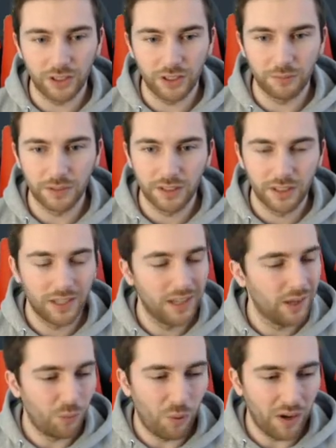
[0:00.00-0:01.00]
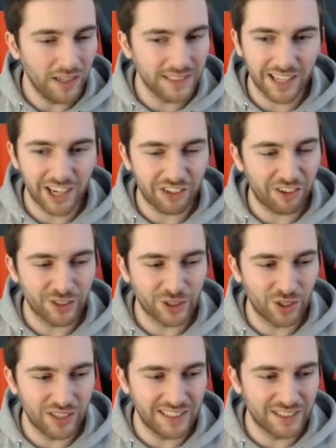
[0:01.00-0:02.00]
him. Why is Derrick Rose
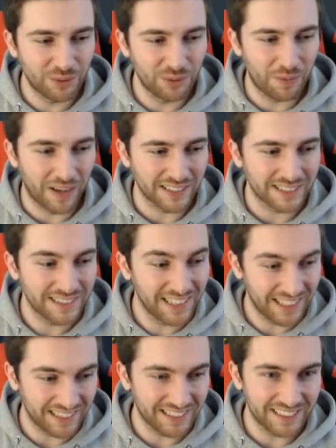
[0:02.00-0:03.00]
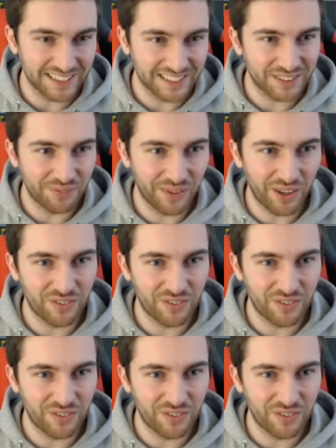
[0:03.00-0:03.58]
not in these super packs? Yeah, somebody else